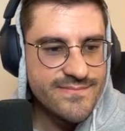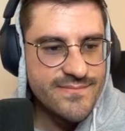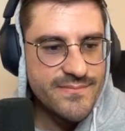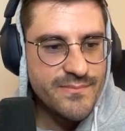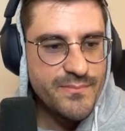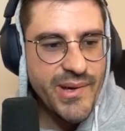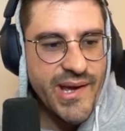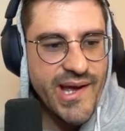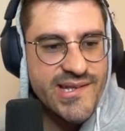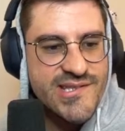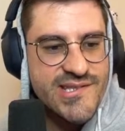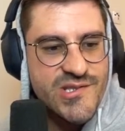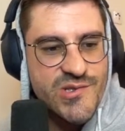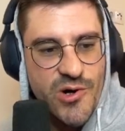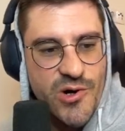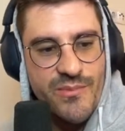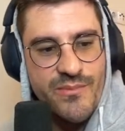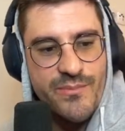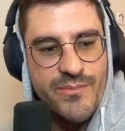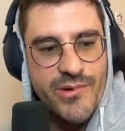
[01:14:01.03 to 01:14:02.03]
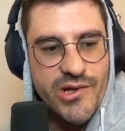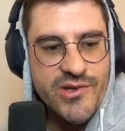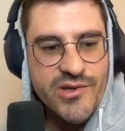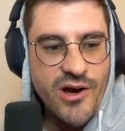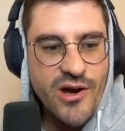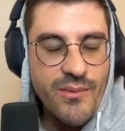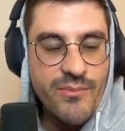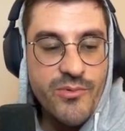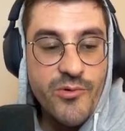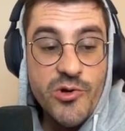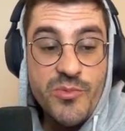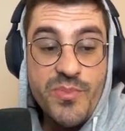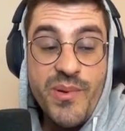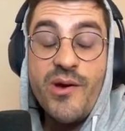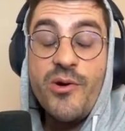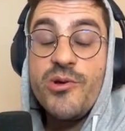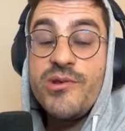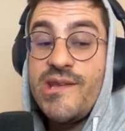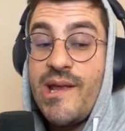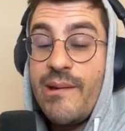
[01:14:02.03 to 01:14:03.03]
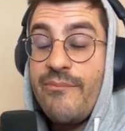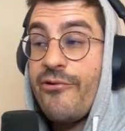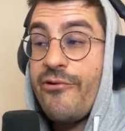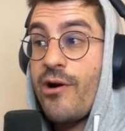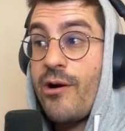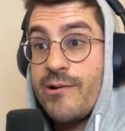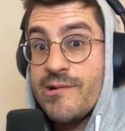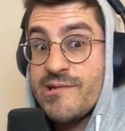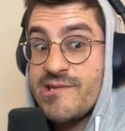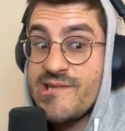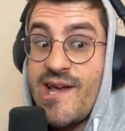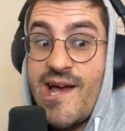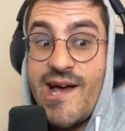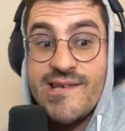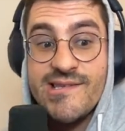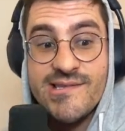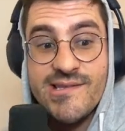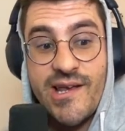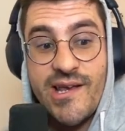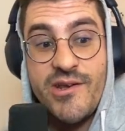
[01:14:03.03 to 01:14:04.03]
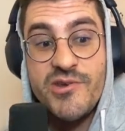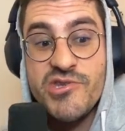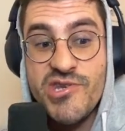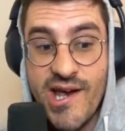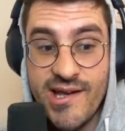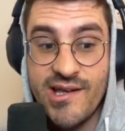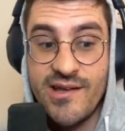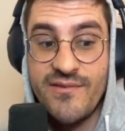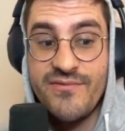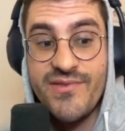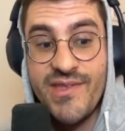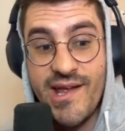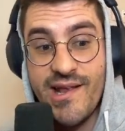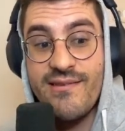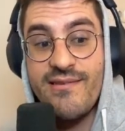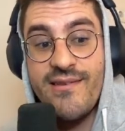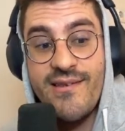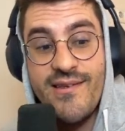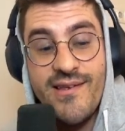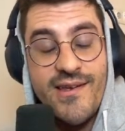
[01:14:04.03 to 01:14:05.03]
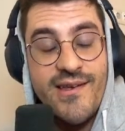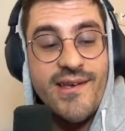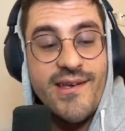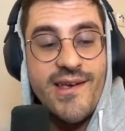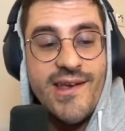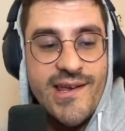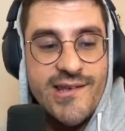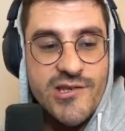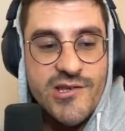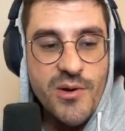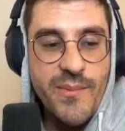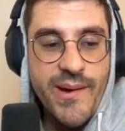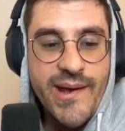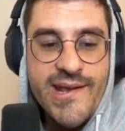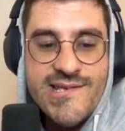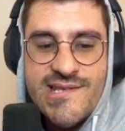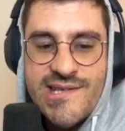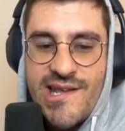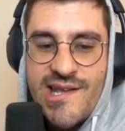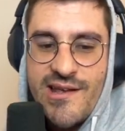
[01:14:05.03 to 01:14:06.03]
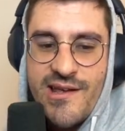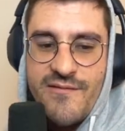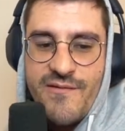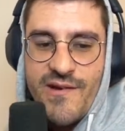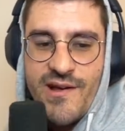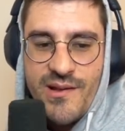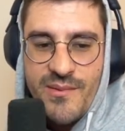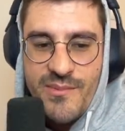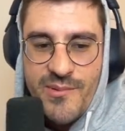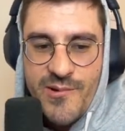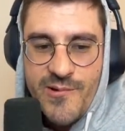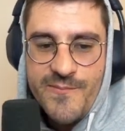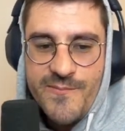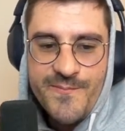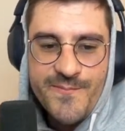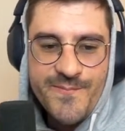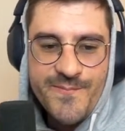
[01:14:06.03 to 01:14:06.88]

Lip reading: Panstorm.com could be a good name for our SaaS. Can you check if that domain is available?